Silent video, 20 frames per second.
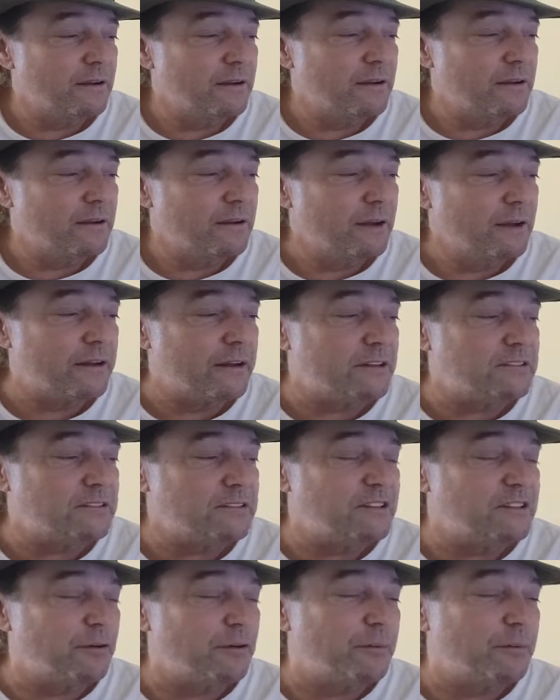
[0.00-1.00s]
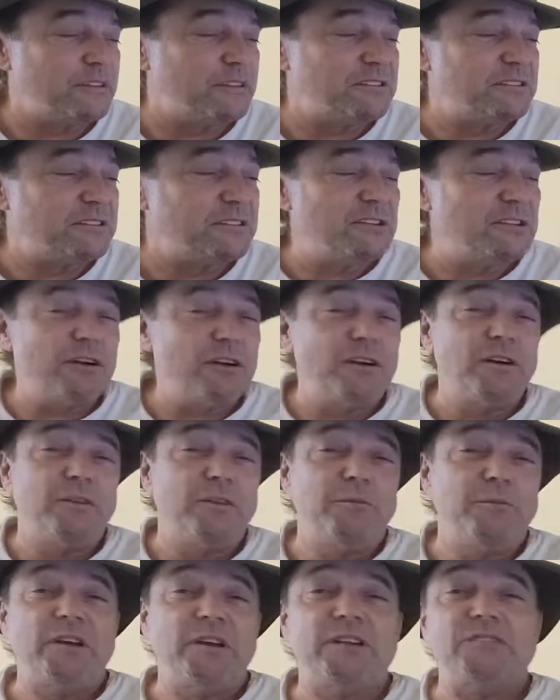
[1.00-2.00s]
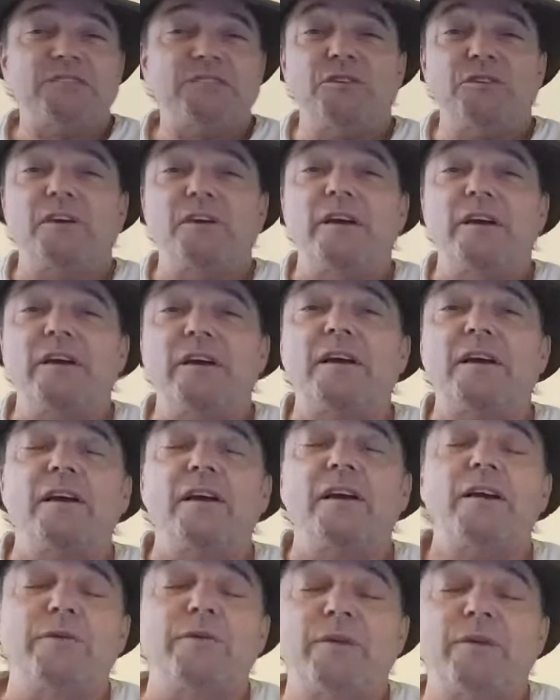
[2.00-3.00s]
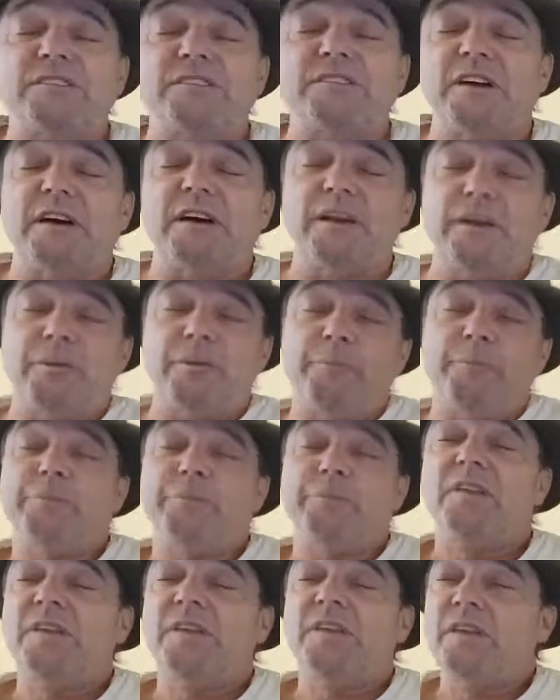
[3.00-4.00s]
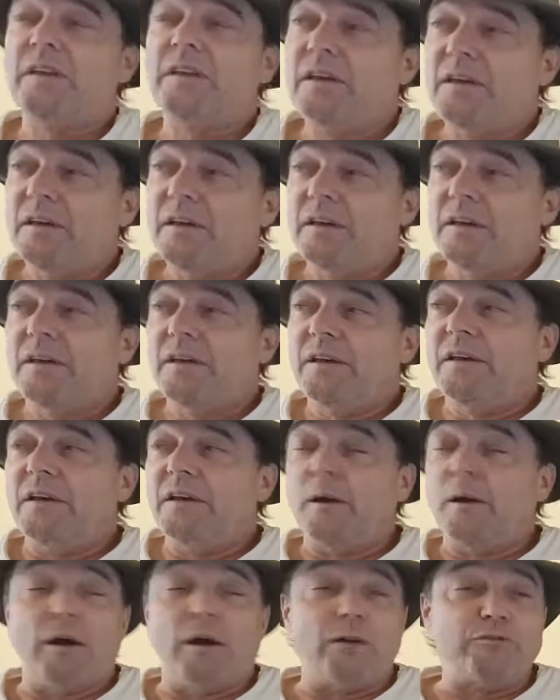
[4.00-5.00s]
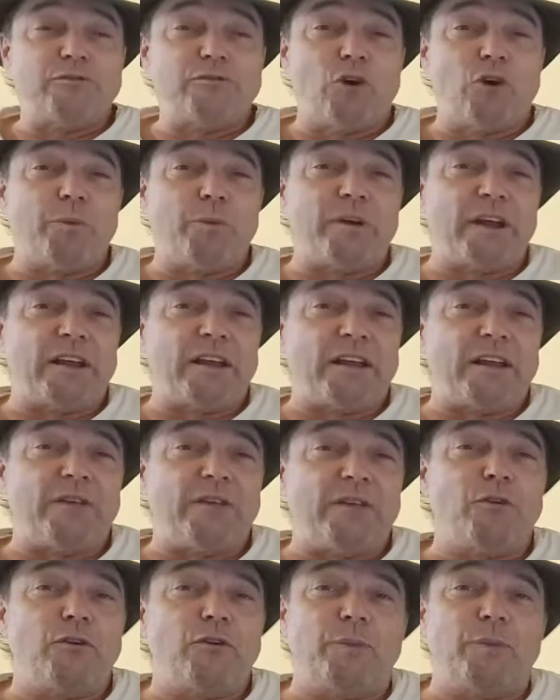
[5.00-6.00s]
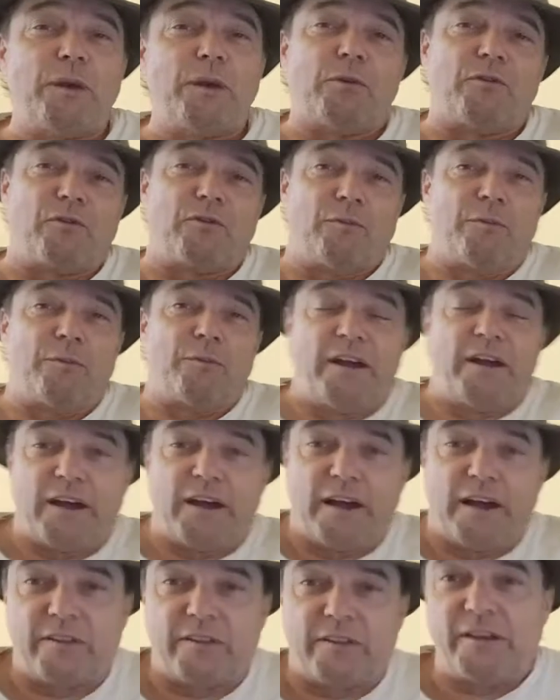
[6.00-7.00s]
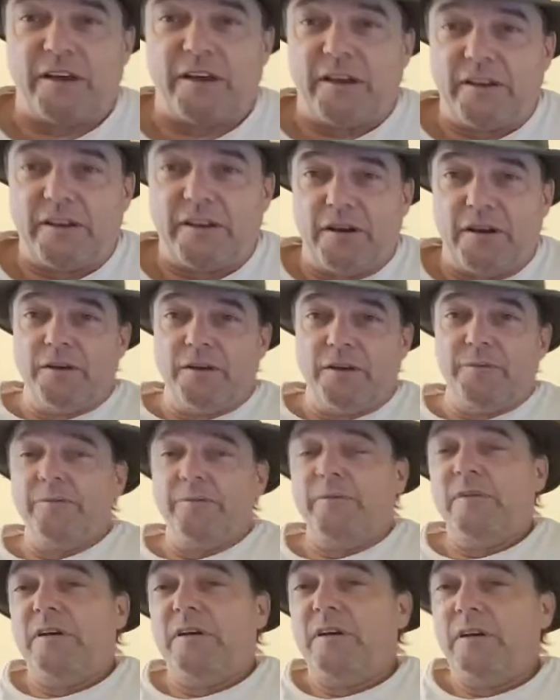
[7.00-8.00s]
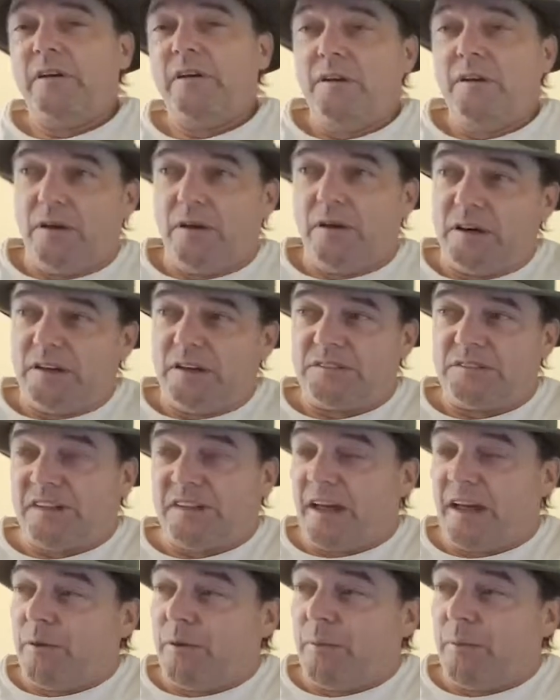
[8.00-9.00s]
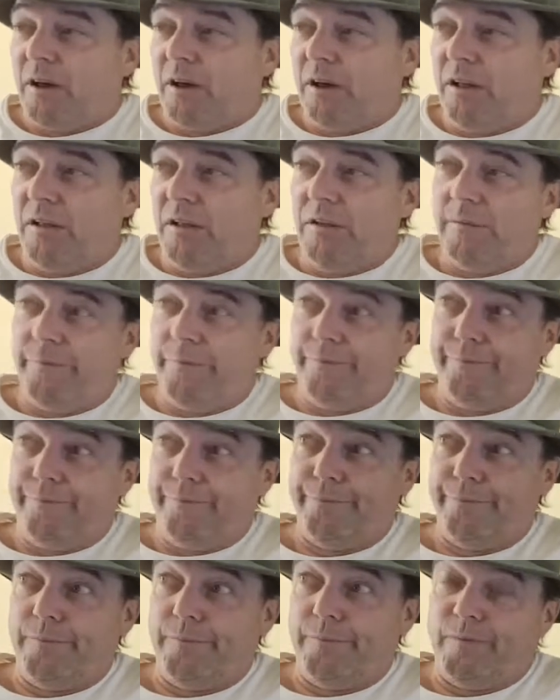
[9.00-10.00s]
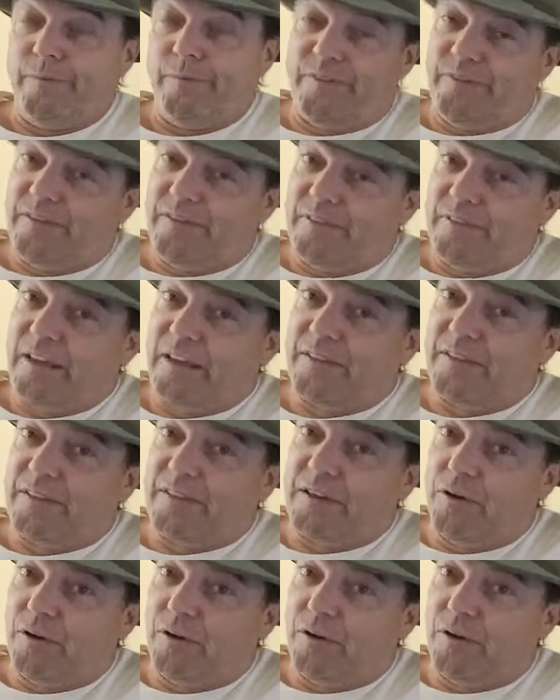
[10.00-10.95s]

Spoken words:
Yeah, I didn't see your messenger, Pikachu. Anyways, I was hoping I'd get a few people from Pine Island on here. Sanibel, not that you're